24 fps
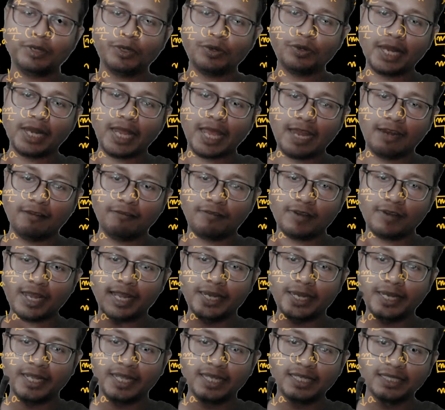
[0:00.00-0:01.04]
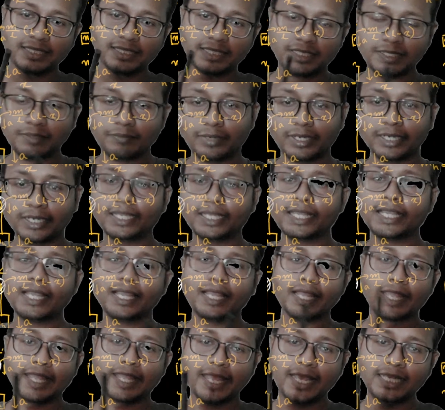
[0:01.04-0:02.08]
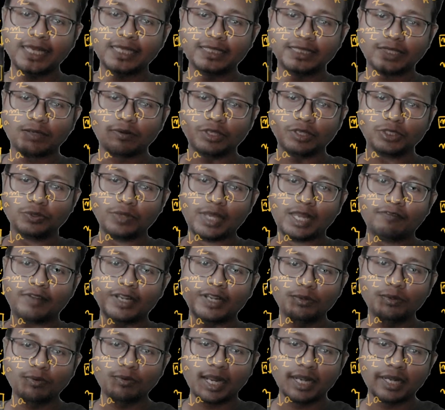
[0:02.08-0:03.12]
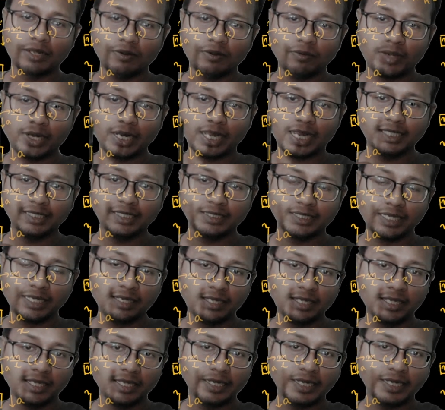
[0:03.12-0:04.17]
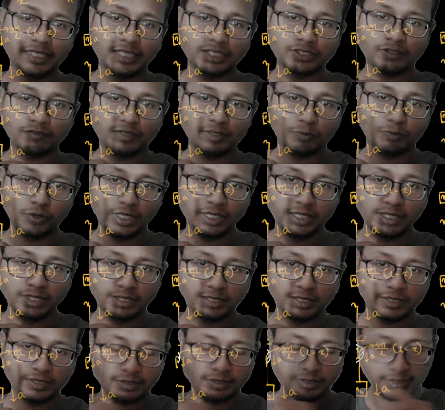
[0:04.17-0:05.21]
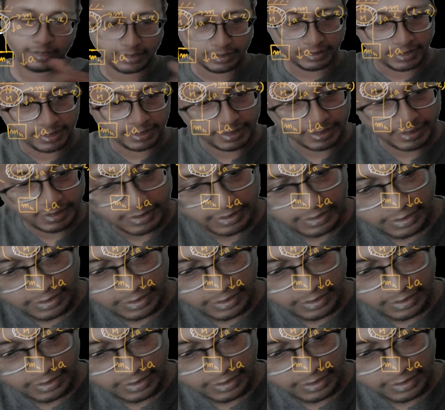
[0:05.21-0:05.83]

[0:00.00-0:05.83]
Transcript: between alpha and a is nothing but a is equals to alpha into r, but r is the radius of the pulley, isn't it?